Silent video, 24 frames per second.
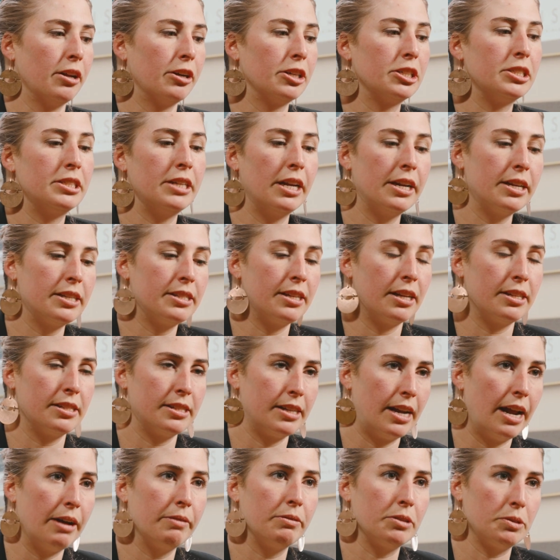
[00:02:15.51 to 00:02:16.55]
large data sets
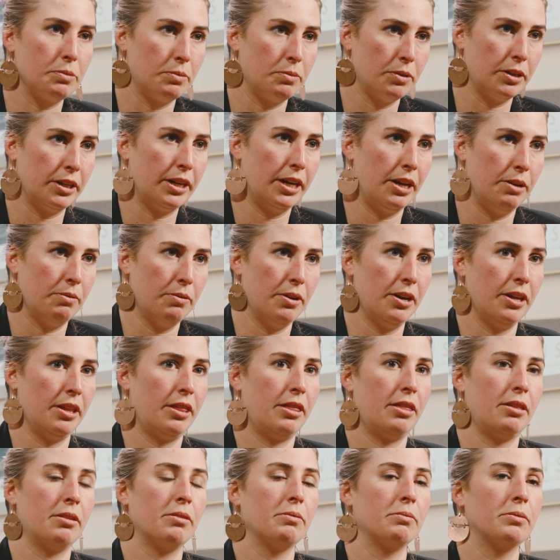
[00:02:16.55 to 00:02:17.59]
that I was working with
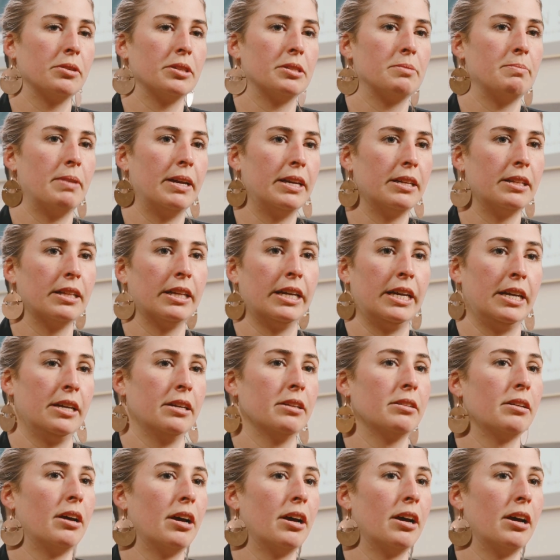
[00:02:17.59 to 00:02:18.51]
was mainly